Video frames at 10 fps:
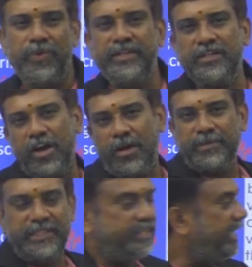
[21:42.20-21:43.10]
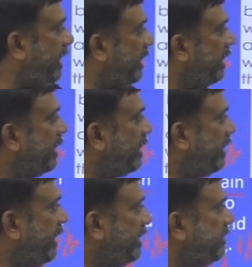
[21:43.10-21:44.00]
one common thing
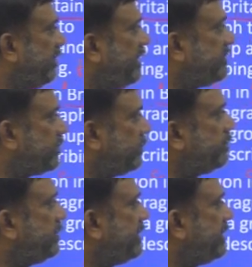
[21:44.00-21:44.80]
in these two